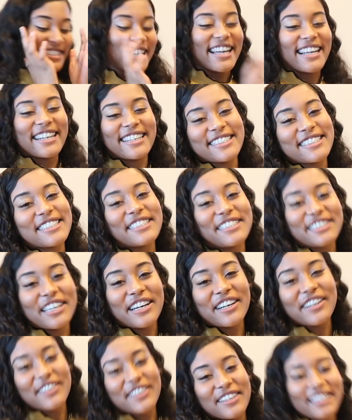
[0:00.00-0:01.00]
Say this is a
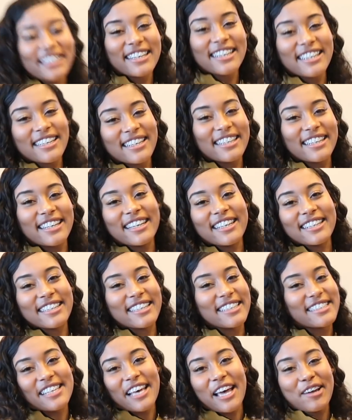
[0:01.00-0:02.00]
joke. These,
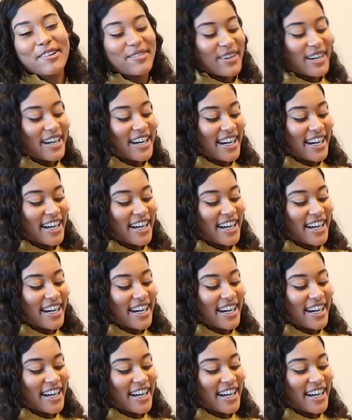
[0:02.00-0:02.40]
these ain't